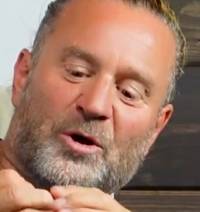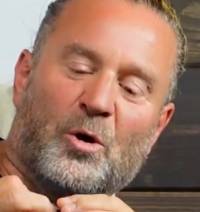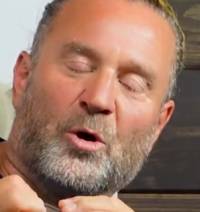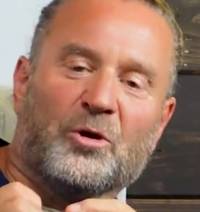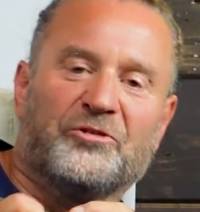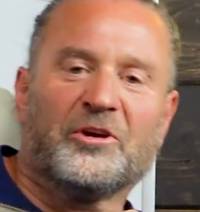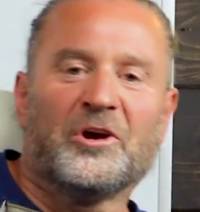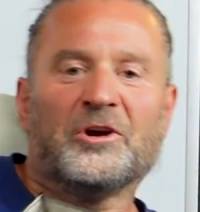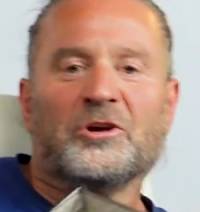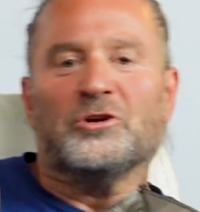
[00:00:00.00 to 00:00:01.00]
it holds
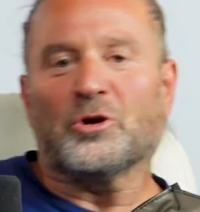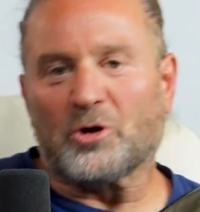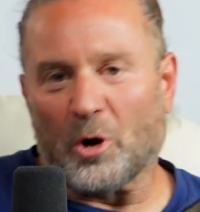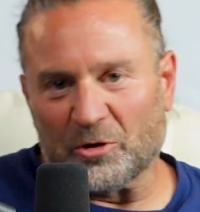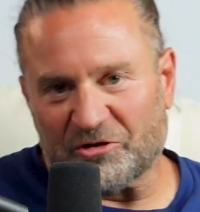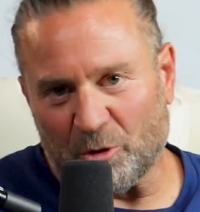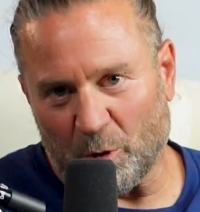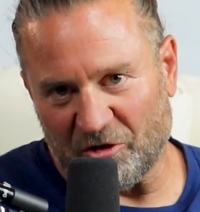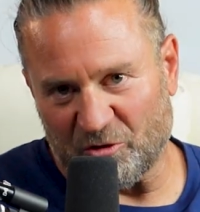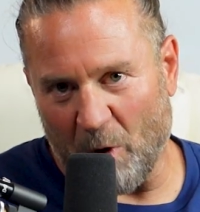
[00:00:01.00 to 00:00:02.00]
your cold
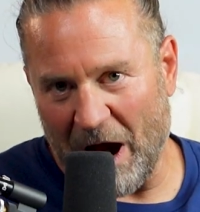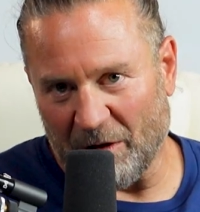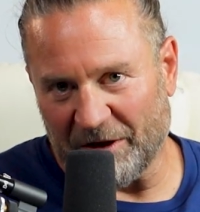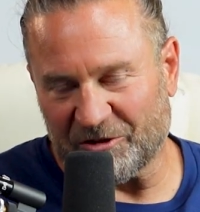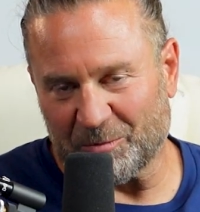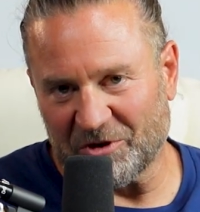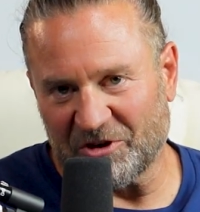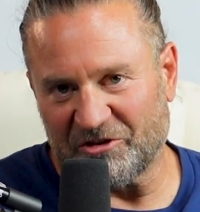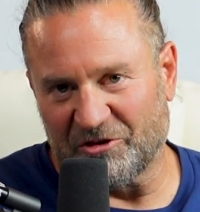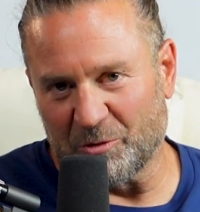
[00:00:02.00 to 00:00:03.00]
storage wallets.
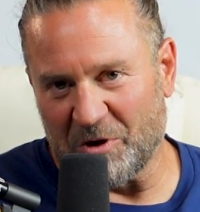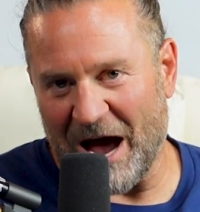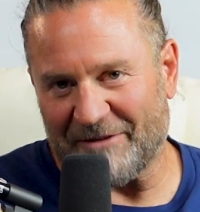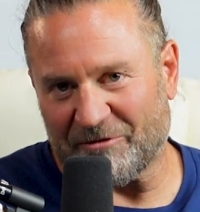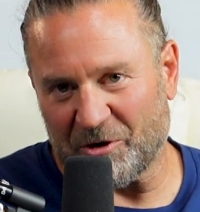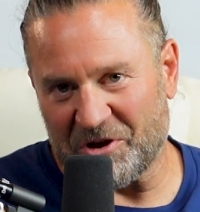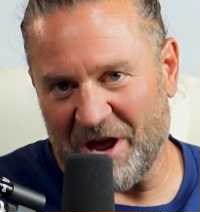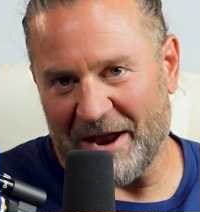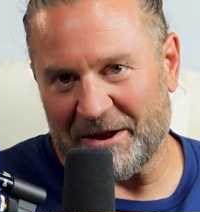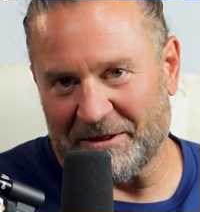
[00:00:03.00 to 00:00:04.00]
Please do not
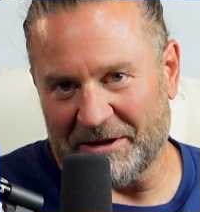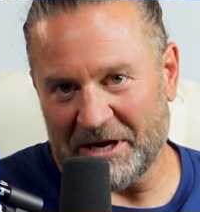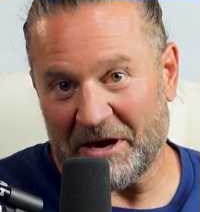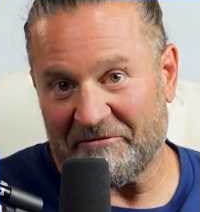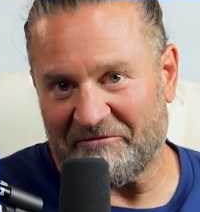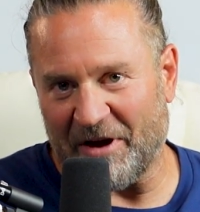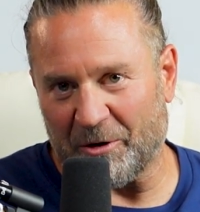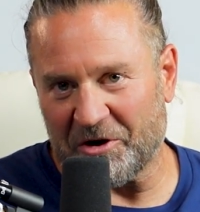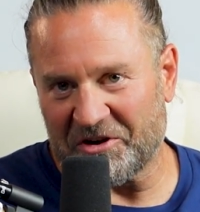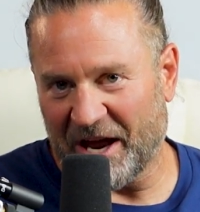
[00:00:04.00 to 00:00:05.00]
forget the
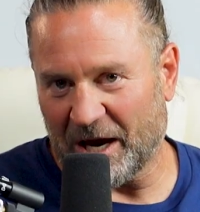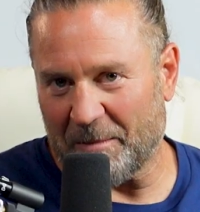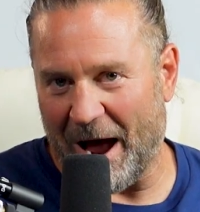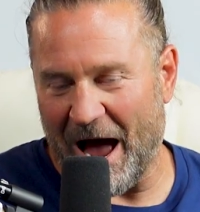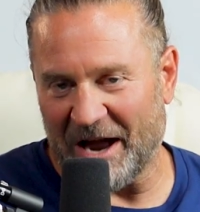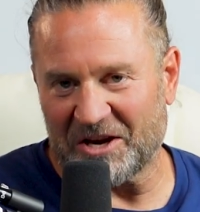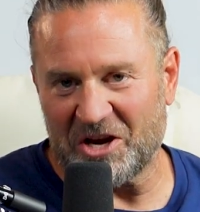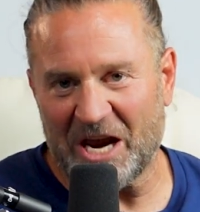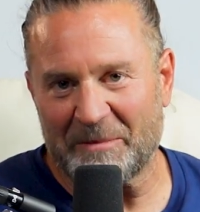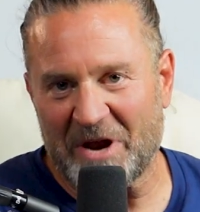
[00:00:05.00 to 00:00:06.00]
Faraday bag,
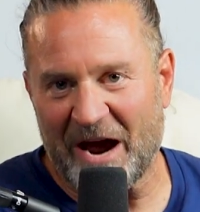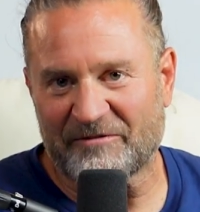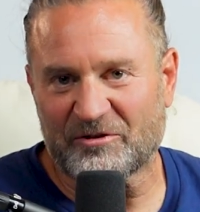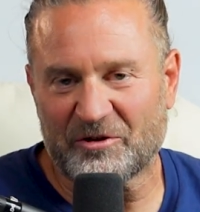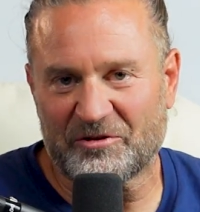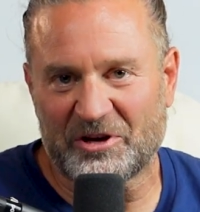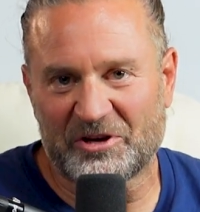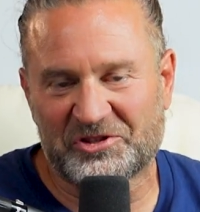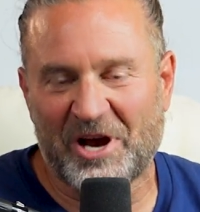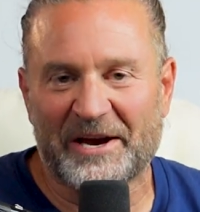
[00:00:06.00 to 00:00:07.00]
named after
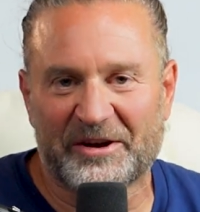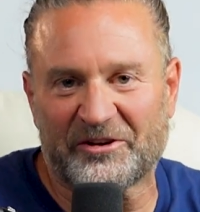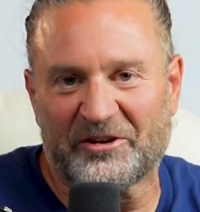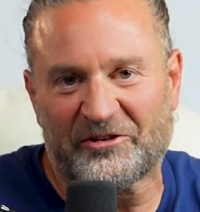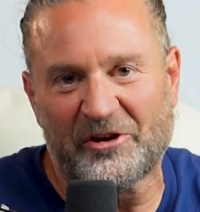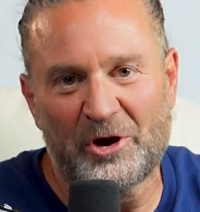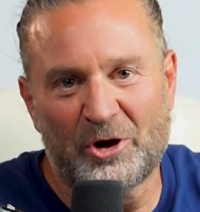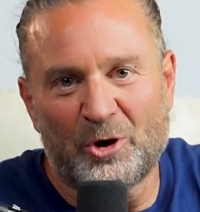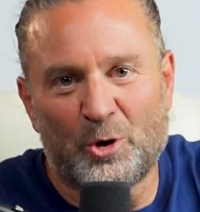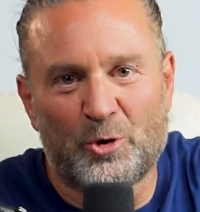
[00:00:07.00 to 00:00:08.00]
the scientist
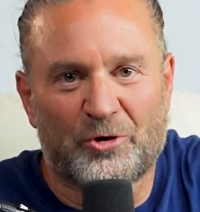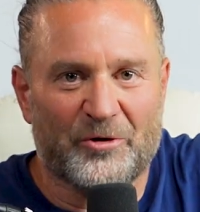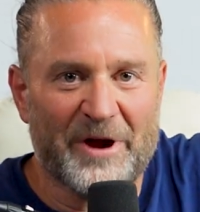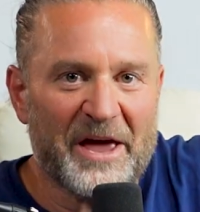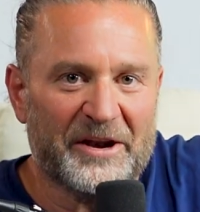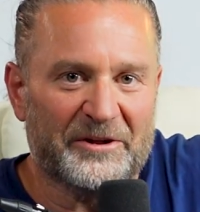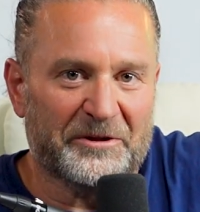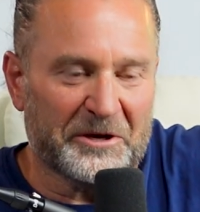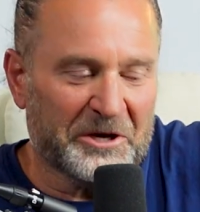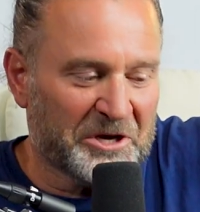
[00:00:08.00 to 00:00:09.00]
who created
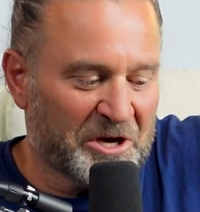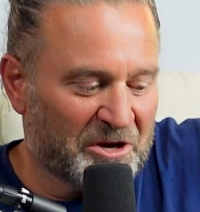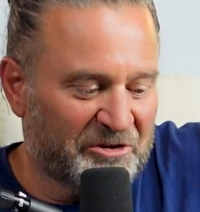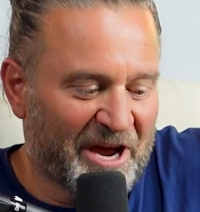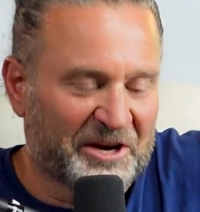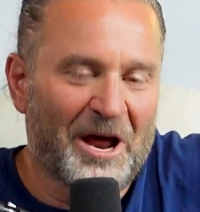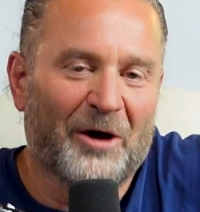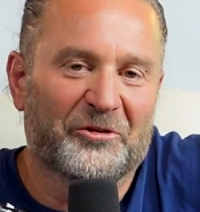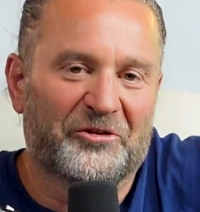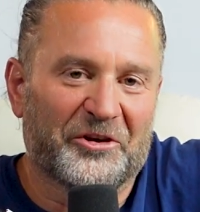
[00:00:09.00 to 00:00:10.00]
the
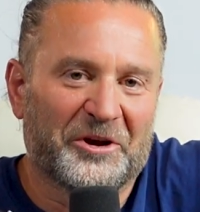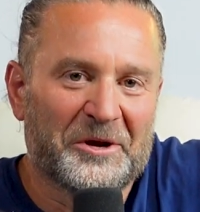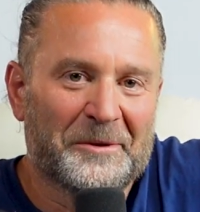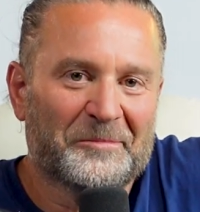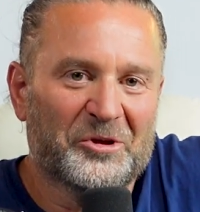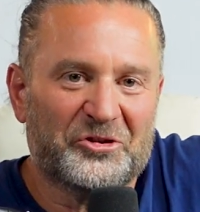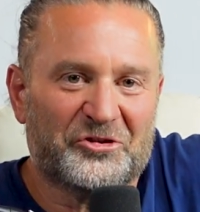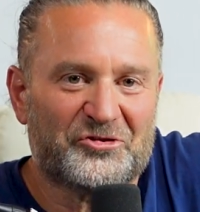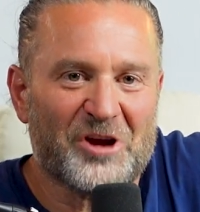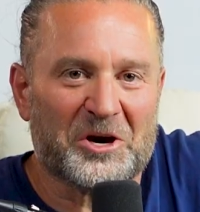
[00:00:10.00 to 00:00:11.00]
technology.
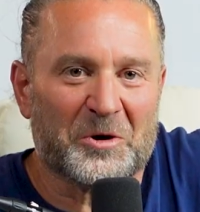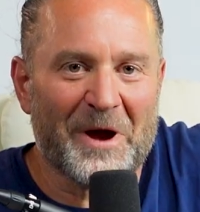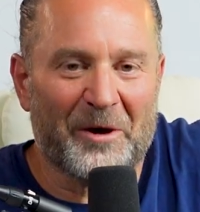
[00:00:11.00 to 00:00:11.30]
Please check her